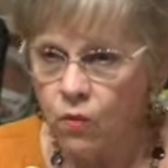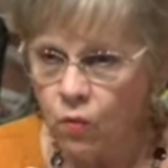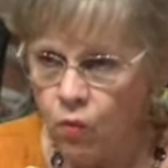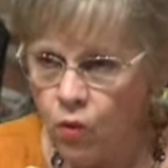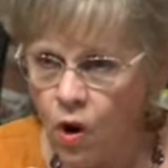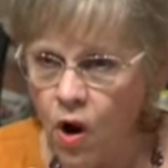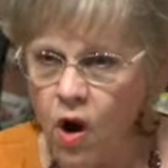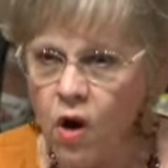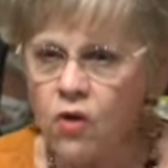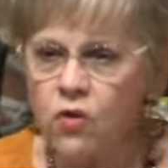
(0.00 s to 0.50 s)

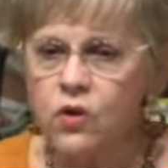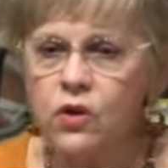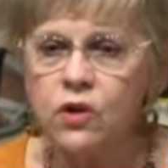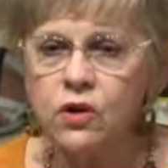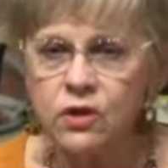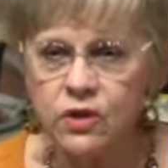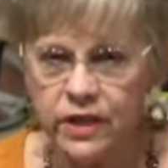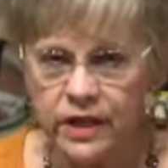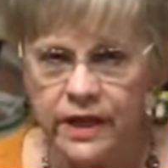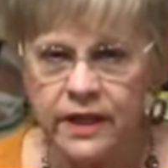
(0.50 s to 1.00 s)
walk
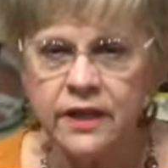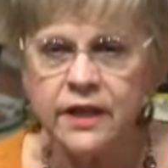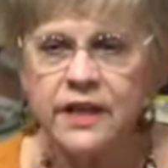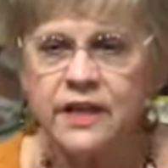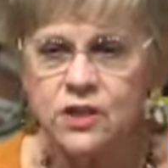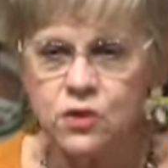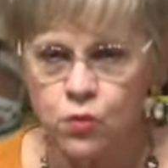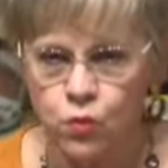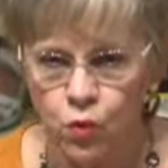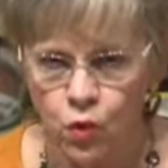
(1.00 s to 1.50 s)
in
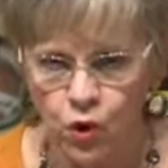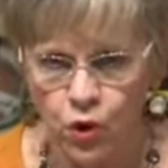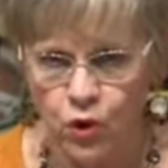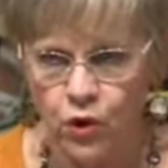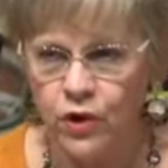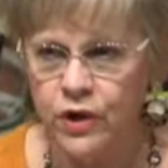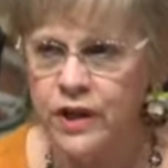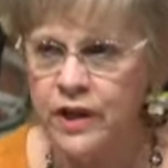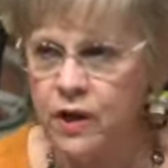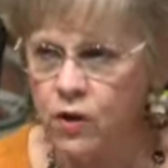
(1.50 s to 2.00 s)
His
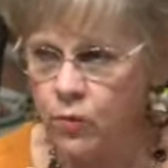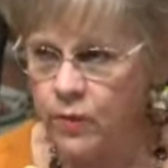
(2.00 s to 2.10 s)
word, in